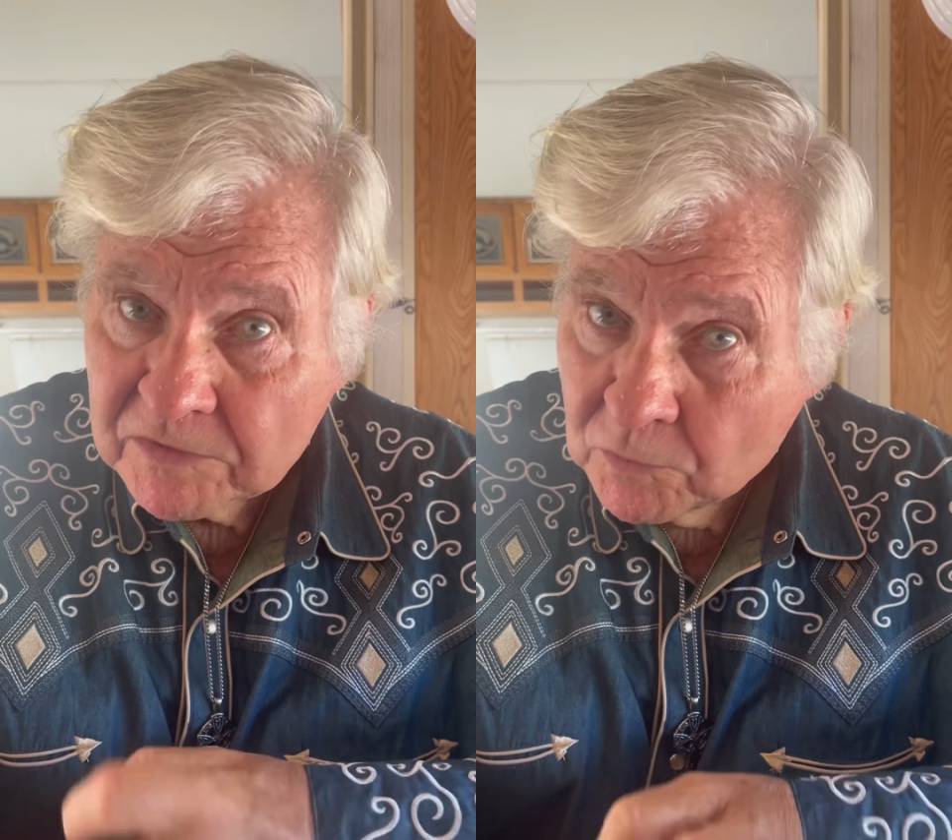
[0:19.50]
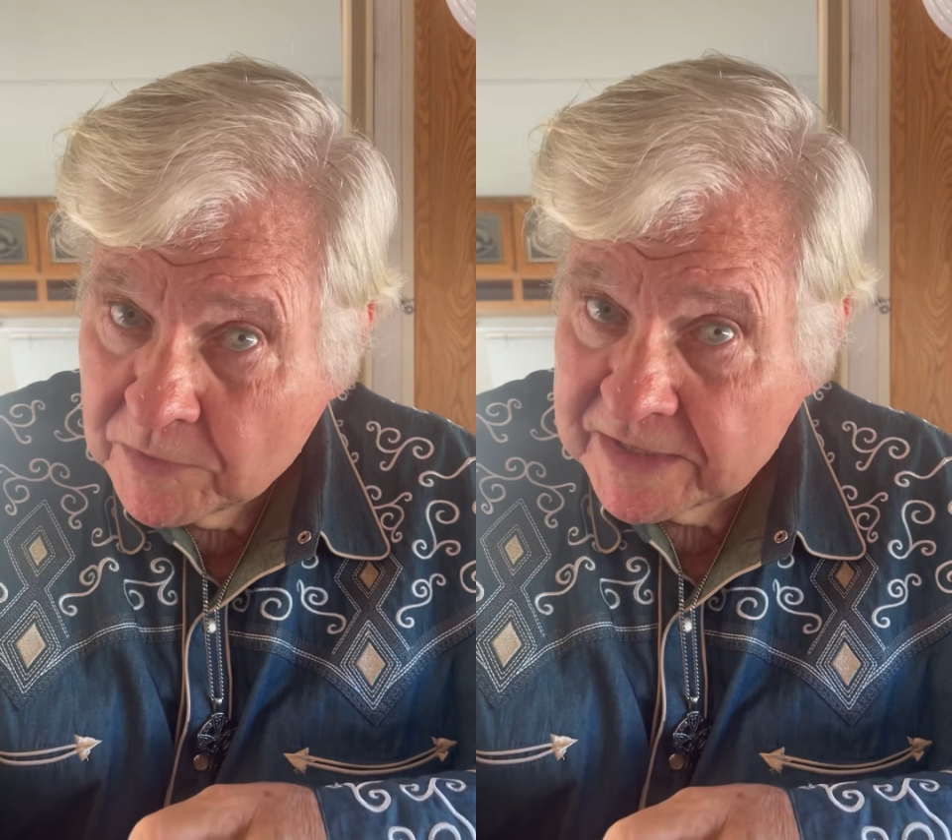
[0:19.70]

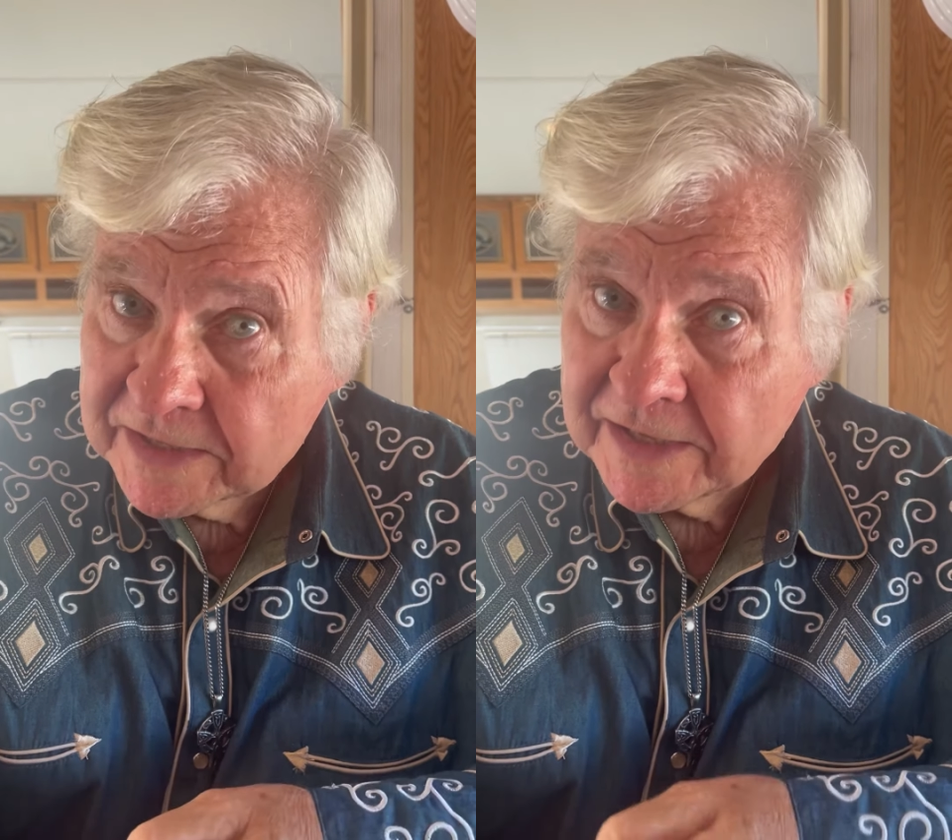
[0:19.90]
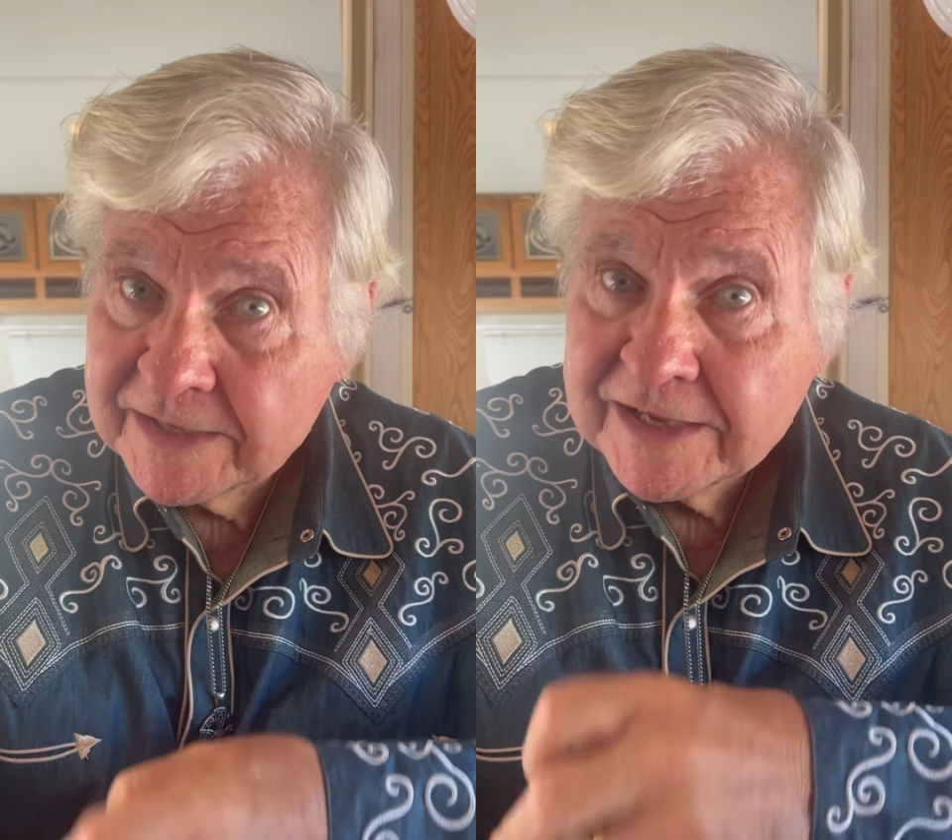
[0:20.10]
the
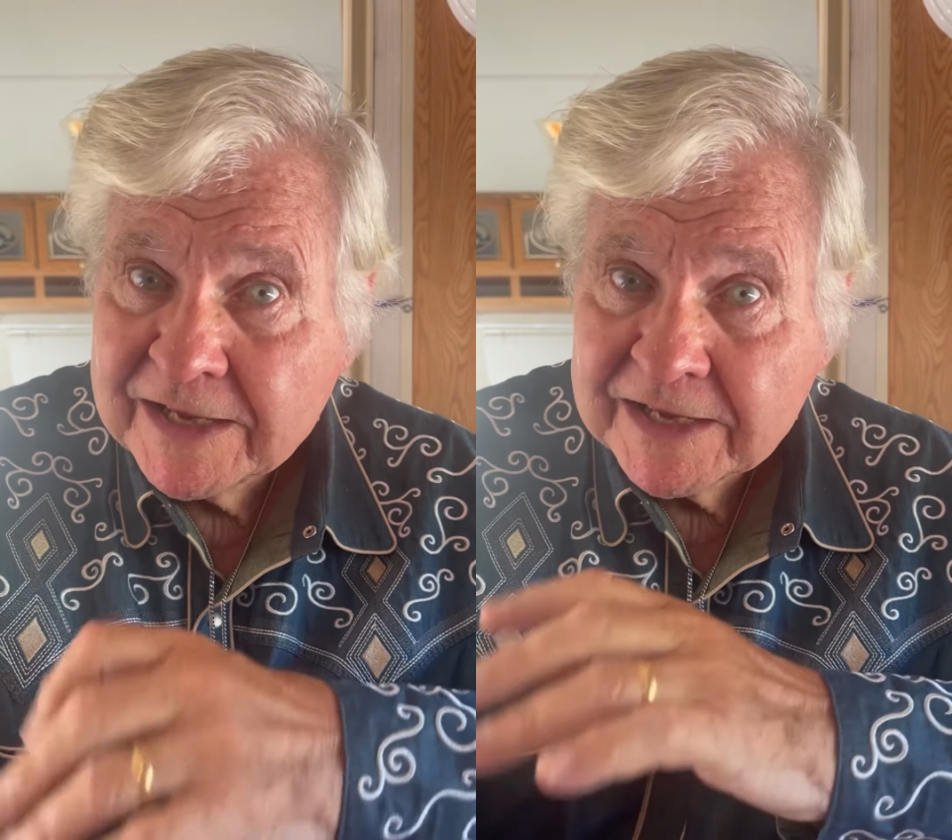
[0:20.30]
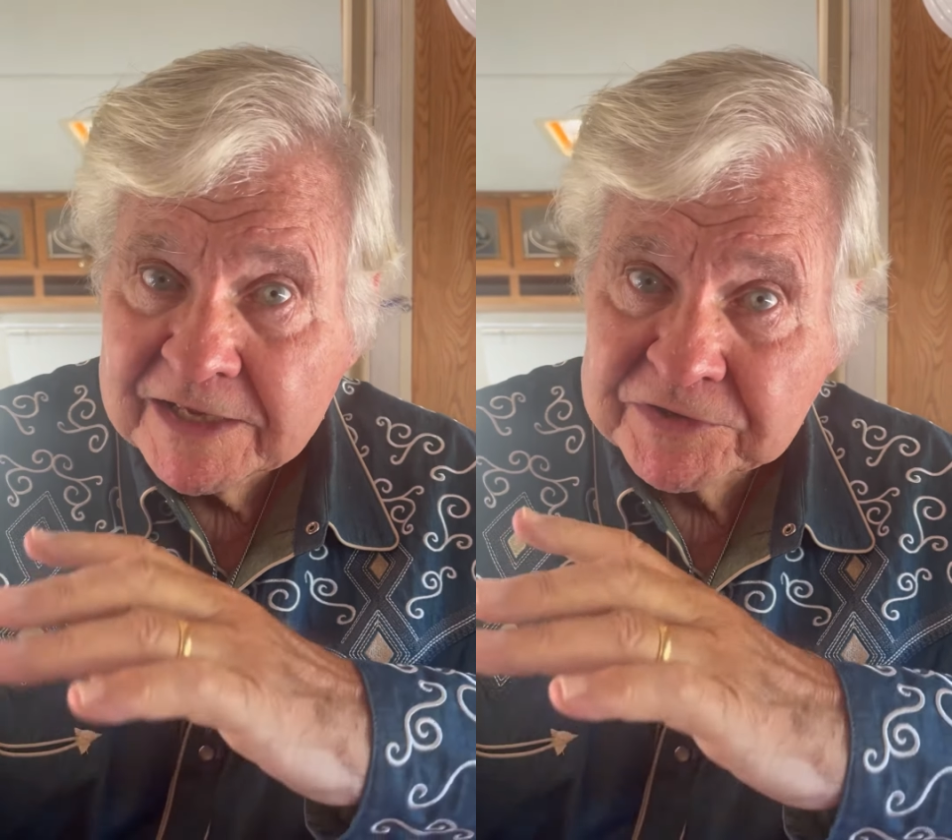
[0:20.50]
weekend.
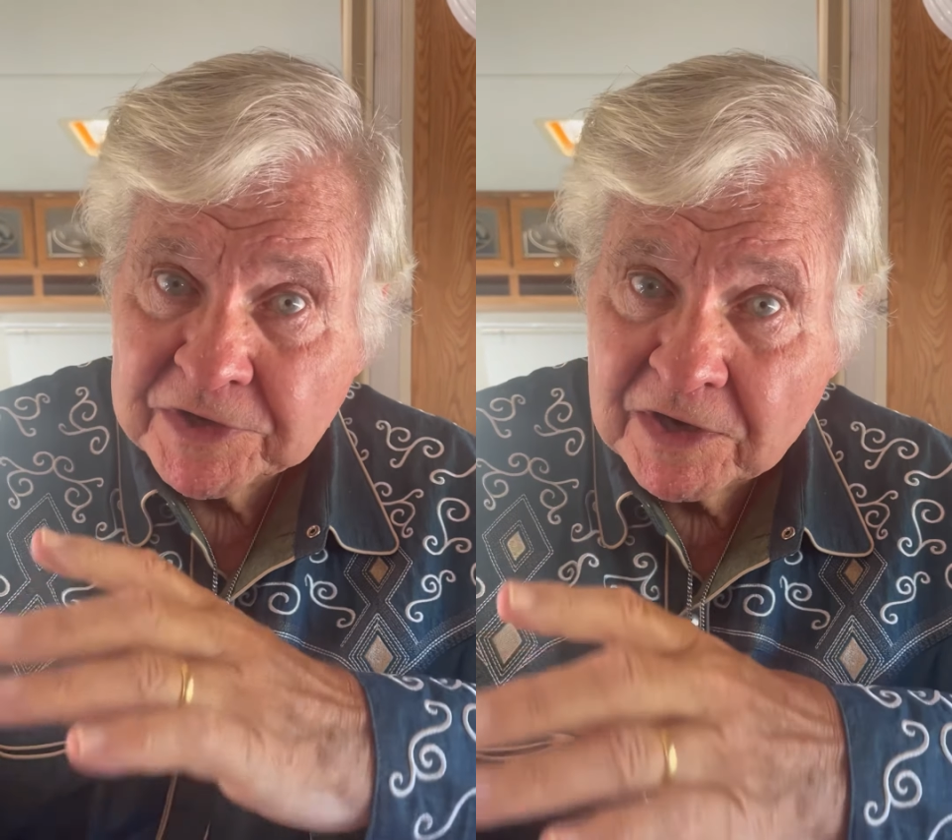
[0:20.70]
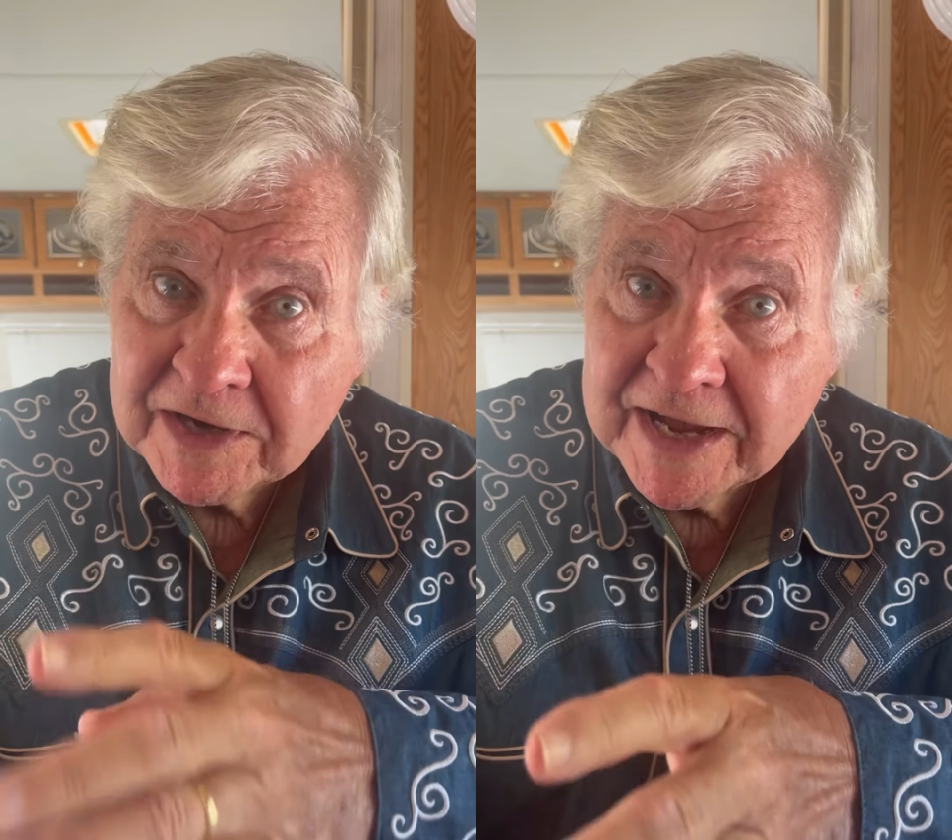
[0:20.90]
It's
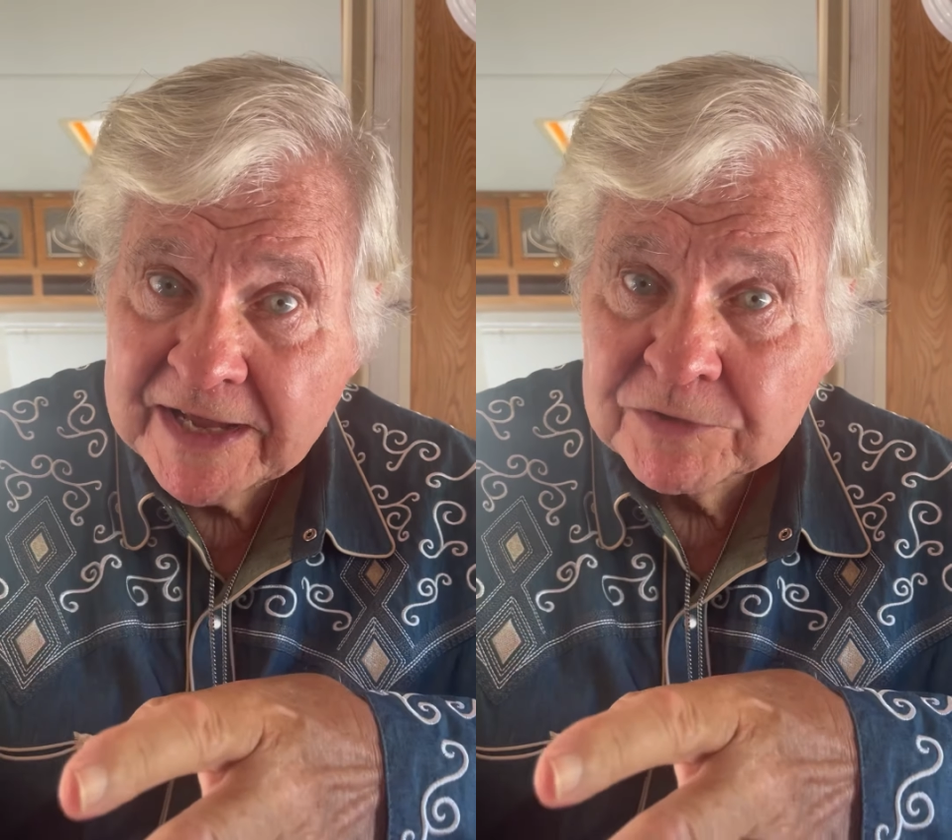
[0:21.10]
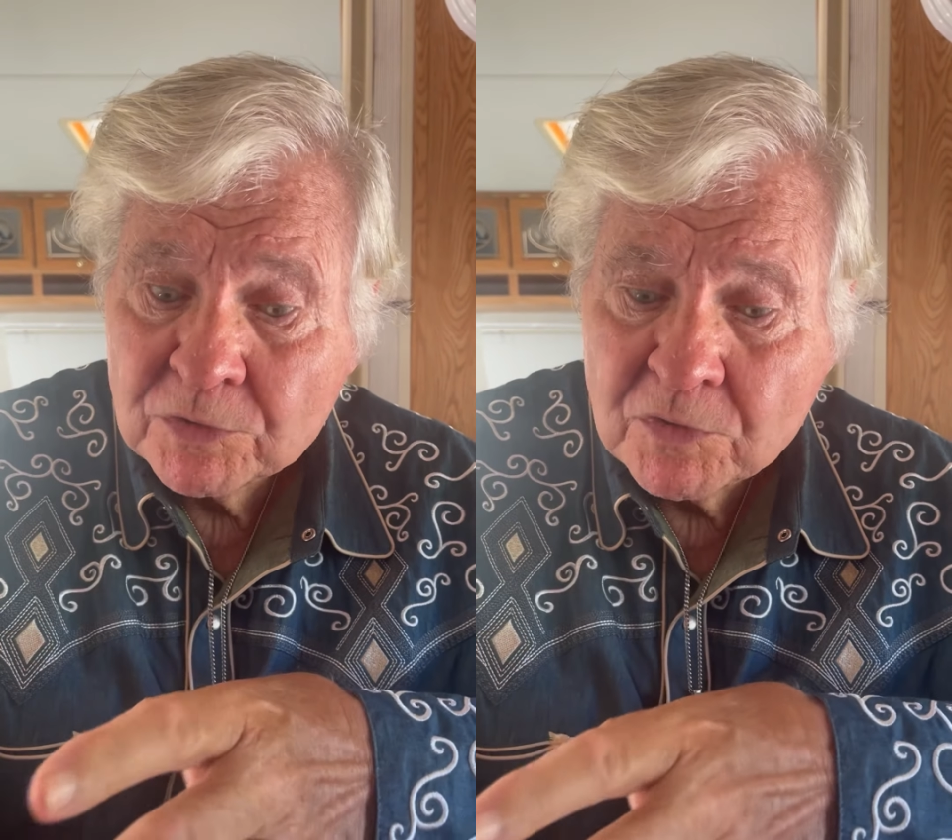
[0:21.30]
our
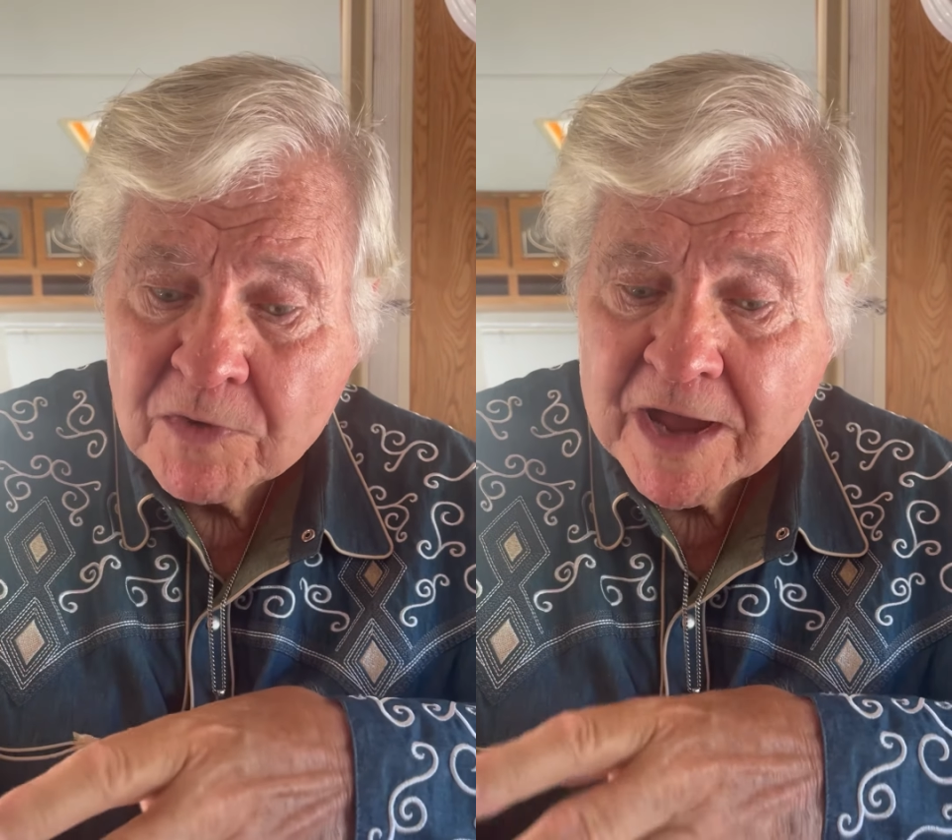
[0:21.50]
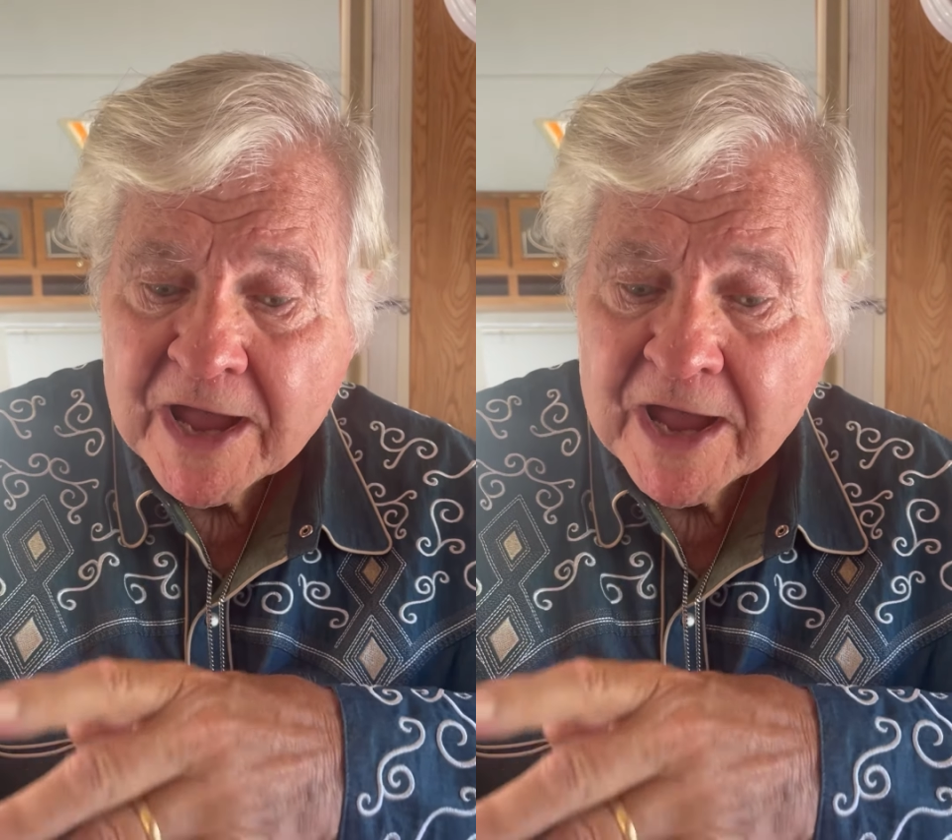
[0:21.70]
annual